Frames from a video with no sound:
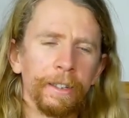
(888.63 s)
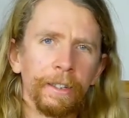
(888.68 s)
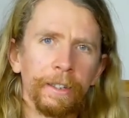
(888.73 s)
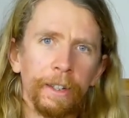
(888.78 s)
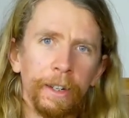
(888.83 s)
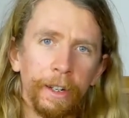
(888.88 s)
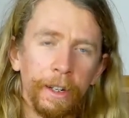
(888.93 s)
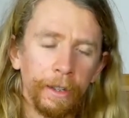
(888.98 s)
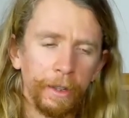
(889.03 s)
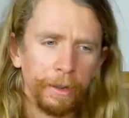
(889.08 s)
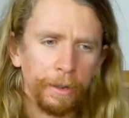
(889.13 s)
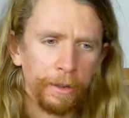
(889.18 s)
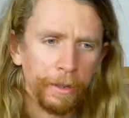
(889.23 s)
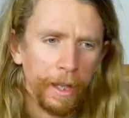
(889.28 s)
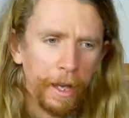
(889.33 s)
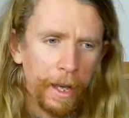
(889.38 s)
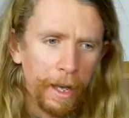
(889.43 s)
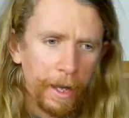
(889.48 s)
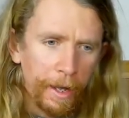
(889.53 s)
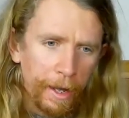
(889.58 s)
There's none of those
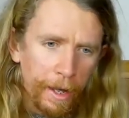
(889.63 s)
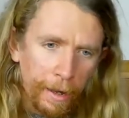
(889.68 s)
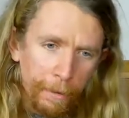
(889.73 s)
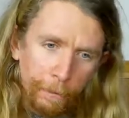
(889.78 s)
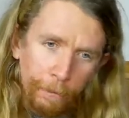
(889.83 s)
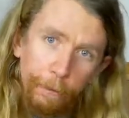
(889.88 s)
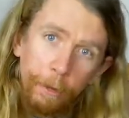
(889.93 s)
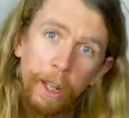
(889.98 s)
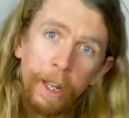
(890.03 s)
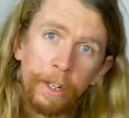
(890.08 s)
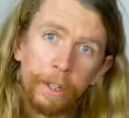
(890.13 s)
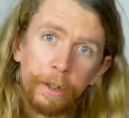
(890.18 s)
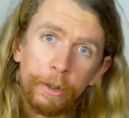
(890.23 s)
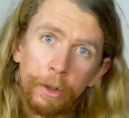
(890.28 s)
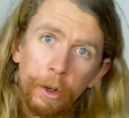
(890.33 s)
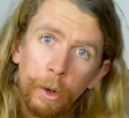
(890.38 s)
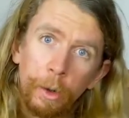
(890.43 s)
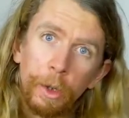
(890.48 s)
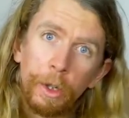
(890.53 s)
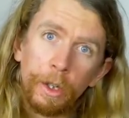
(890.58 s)
inflated
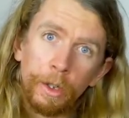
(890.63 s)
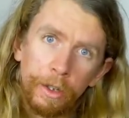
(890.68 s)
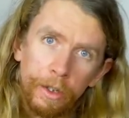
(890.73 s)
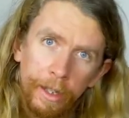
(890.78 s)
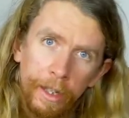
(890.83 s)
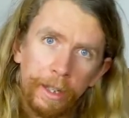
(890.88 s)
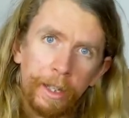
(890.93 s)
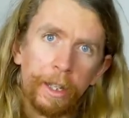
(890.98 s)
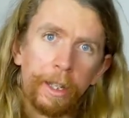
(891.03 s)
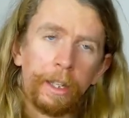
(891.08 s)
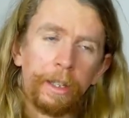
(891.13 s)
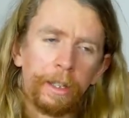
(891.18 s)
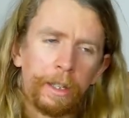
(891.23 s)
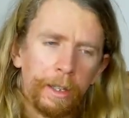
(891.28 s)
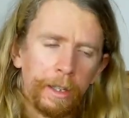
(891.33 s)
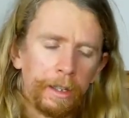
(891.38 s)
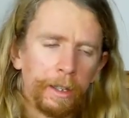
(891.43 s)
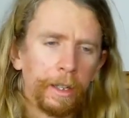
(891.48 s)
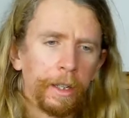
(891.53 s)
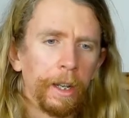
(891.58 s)
notions that the,
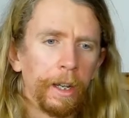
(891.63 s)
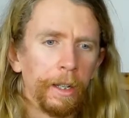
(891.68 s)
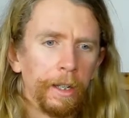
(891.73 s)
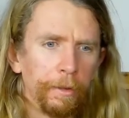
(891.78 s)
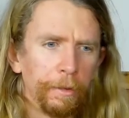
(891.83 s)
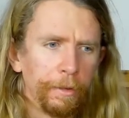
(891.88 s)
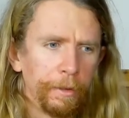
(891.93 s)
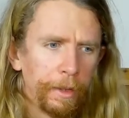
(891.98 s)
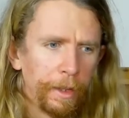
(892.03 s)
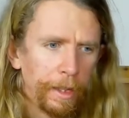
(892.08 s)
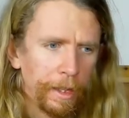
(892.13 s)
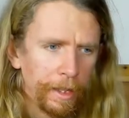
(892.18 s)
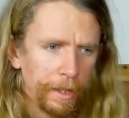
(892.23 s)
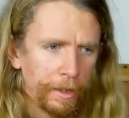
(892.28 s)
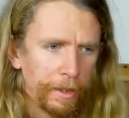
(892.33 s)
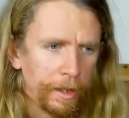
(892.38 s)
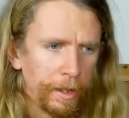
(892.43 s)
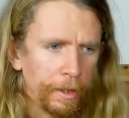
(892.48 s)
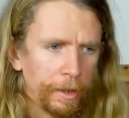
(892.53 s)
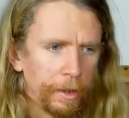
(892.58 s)
the, the kind of
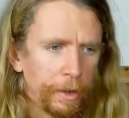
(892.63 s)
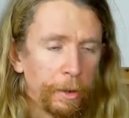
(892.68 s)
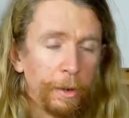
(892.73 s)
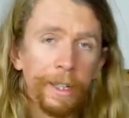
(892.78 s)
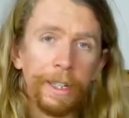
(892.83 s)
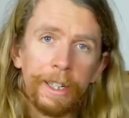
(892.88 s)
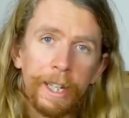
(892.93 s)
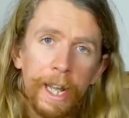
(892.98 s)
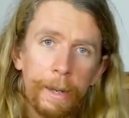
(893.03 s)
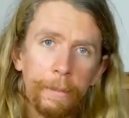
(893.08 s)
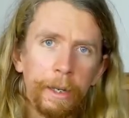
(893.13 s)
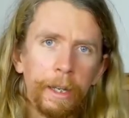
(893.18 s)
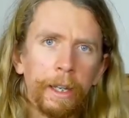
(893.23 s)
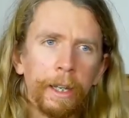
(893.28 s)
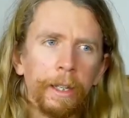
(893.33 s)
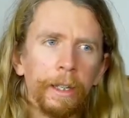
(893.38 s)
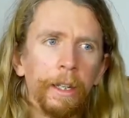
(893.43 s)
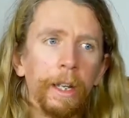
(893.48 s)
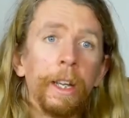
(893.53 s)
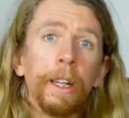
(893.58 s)
is, is so endemic
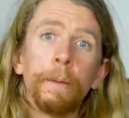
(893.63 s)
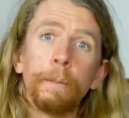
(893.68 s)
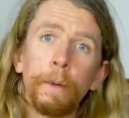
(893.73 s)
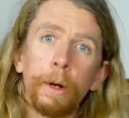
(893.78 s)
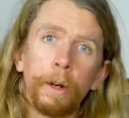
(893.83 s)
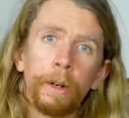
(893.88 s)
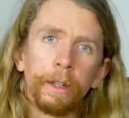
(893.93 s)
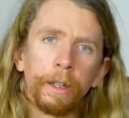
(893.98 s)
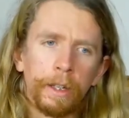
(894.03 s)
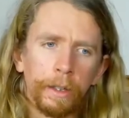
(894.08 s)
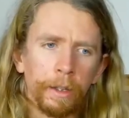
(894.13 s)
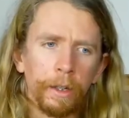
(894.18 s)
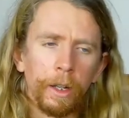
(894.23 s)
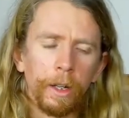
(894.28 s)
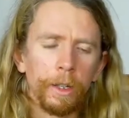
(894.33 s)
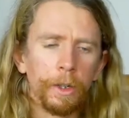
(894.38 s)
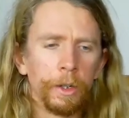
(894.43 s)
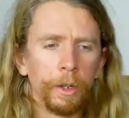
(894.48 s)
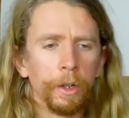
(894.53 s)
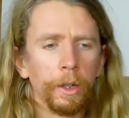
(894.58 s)
in, in American
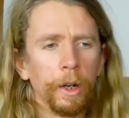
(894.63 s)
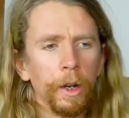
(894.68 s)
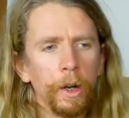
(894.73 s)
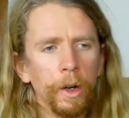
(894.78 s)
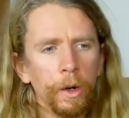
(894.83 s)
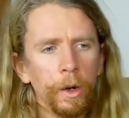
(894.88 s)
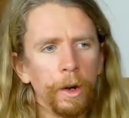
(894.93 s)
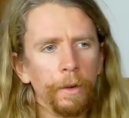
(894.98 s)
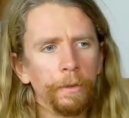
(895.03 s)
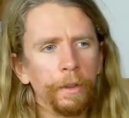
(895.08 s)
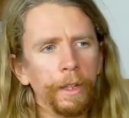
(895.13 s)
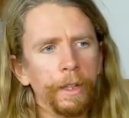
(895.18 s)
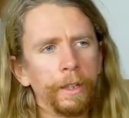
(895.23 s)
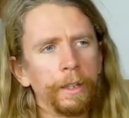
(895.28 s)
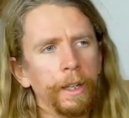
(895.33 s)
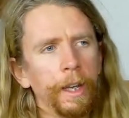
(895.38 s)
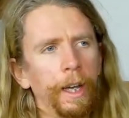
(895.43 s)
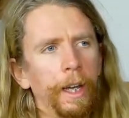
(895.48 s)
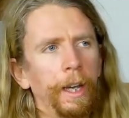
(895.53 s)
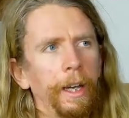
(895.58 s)
culture of
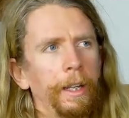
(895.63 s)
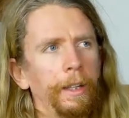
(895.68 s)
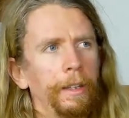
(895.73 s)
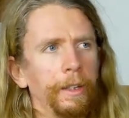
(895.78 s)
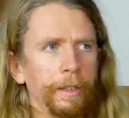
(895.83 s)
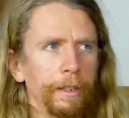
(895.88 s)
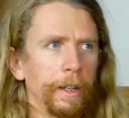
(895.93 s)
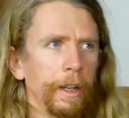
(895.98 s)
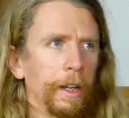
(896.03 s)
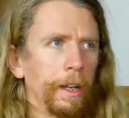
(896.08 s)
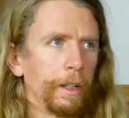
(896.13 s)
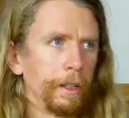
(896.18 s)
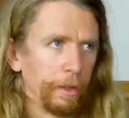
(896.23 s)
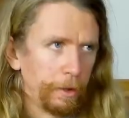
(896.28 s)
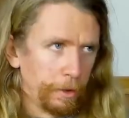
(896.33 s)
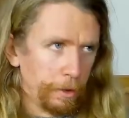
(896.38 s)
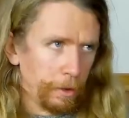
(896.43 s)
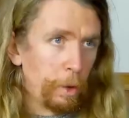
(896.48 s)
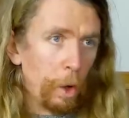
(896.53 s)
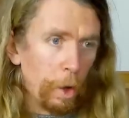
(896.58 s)
this uh, this
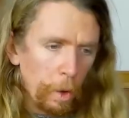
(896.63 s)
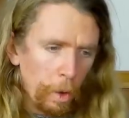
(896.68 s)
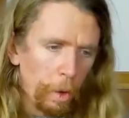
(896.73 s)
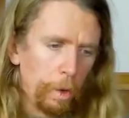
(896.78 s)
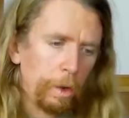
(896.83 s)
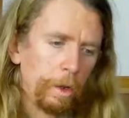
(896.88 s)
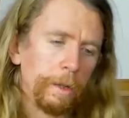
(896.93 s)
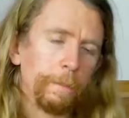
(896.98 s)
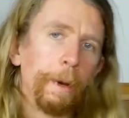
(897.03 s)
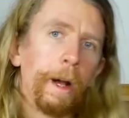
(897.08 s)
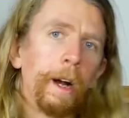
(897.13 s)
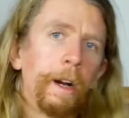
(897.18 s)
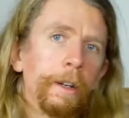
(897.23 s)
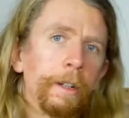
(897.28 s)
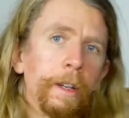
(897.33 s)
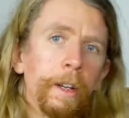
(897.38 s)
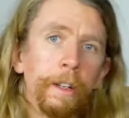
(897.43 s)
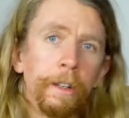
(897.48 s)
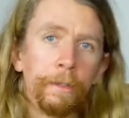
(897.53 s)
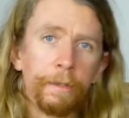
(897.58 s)
this no holds
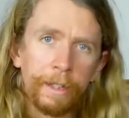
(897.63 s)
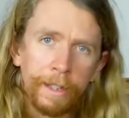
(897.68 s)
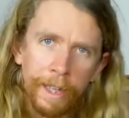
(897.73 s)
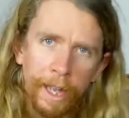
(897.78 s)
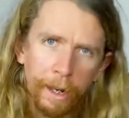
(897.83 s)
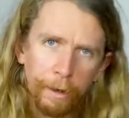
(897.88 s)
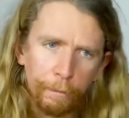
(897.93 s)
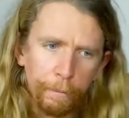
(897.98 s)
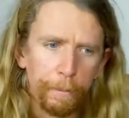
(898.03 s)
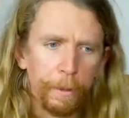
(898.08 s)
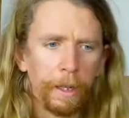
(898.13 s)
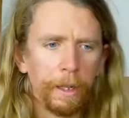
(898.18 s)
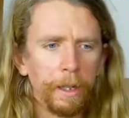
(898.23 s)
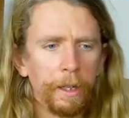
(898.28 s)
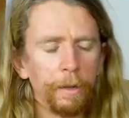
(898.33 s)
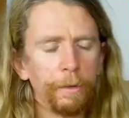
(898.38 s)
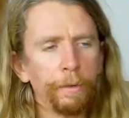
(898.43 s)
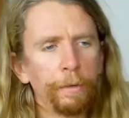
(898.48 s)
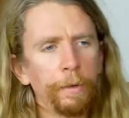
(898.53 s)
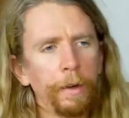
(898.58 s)
barred kind of self
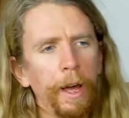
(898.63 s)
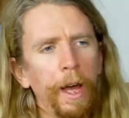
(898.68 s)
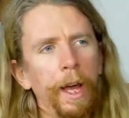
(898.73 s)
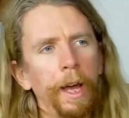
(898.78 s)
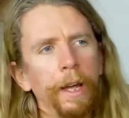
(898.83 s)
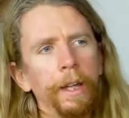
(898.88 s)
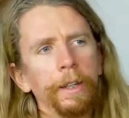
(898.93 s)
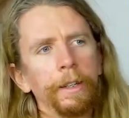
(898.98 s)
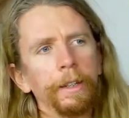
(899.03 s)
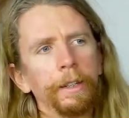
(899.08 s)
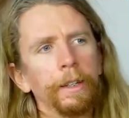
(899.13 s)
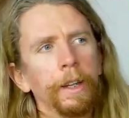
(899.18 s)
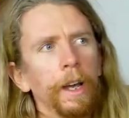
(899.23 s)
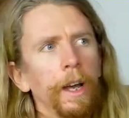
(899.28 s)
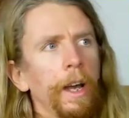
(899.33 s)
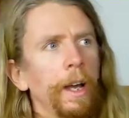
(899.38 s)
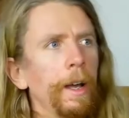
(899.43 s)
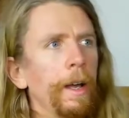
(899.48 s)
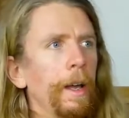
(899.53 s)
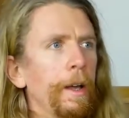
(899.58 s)
belief and
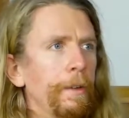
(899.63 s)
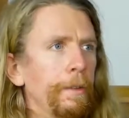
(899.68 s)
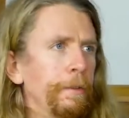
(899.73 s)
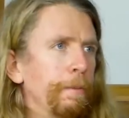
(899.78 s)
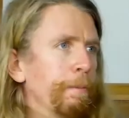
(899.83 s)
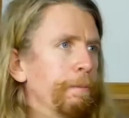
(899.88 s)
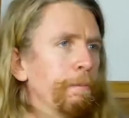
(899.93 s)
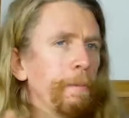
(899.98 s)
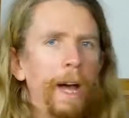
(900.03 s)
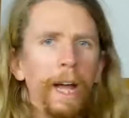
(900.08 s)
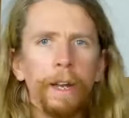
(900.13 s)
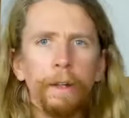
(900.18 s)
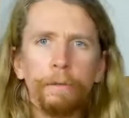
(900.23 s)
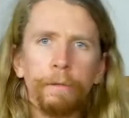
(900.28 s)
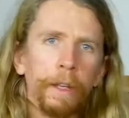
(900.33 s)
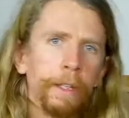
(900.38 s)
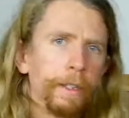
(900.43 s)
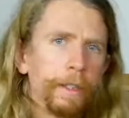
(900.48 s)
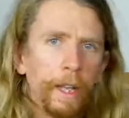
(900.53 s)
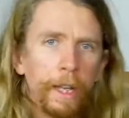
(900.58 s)

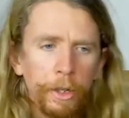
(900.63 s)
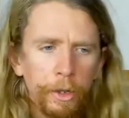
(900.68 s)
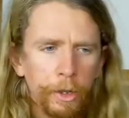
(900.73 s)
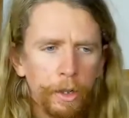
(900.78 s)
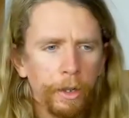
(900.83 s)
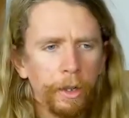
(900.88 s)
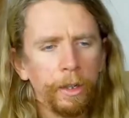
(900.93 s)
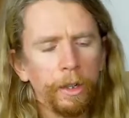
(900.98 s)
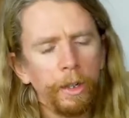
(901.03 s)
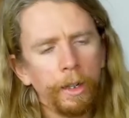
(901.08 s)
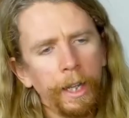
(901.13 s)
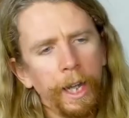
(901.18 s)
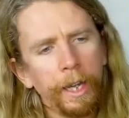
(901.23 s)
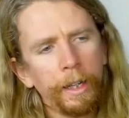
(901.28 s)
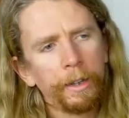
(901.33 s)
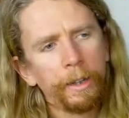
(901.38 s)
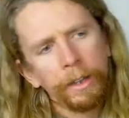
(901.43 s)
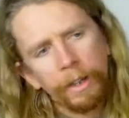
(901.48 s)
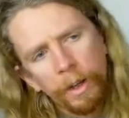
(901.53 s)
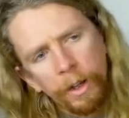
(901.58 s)
manifestation and all
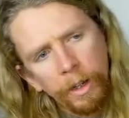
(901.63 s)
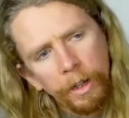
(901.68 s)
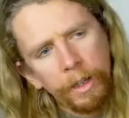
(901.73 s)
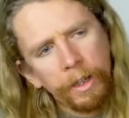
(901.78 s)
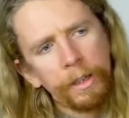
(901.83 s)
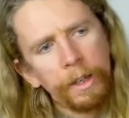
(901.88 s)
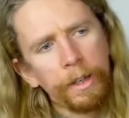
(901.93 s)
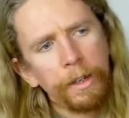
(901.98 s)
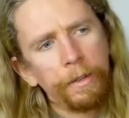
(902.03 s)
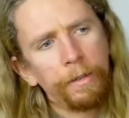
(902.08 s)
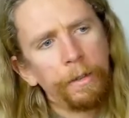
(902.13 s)
that the, all these kind